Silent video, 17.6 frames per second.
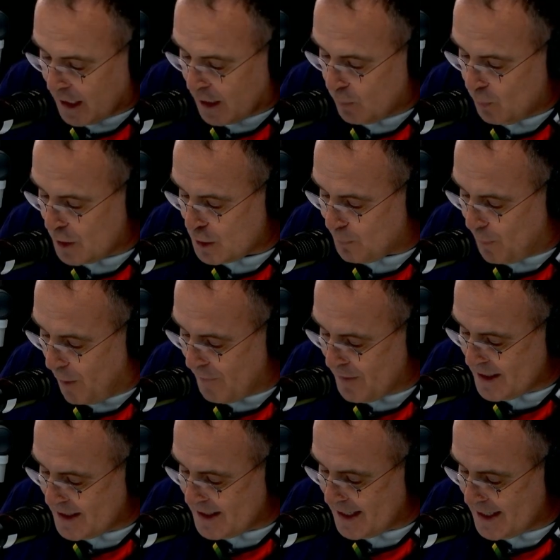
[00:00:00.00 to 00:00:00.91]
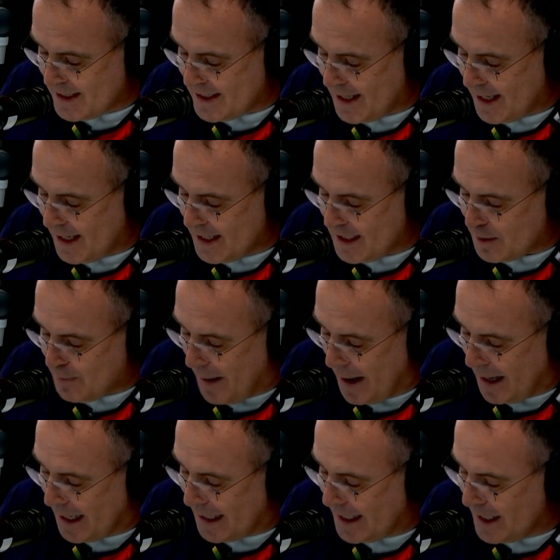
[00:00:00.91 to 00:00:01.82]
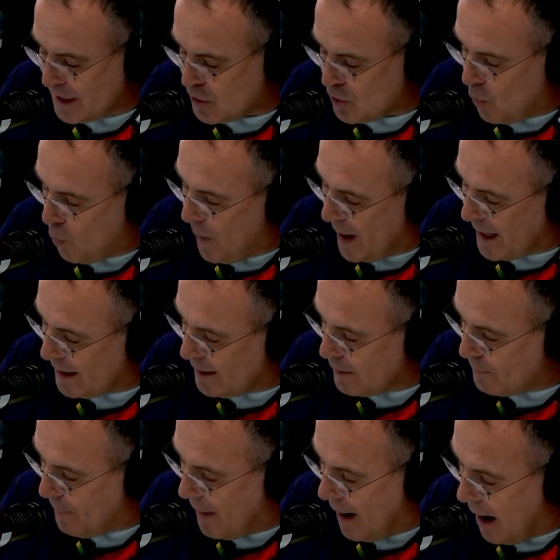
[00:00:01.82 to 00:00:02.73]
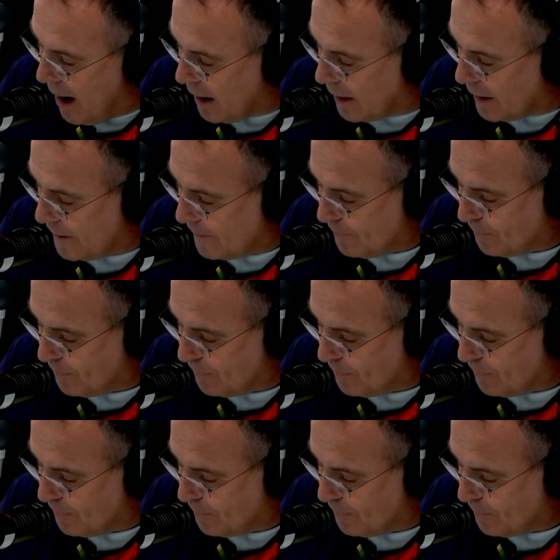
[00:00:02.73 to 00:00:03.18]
In which province is the Ismangaliso Wetland Park?